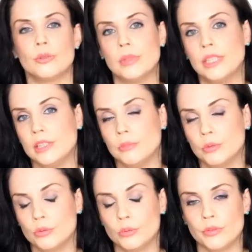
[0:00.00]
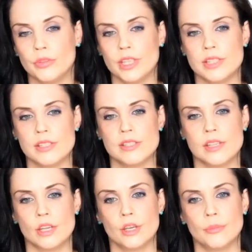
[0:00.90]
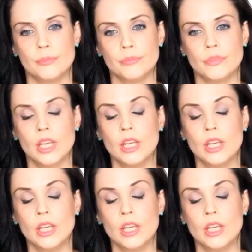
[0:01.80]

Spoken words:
completely bald with this. And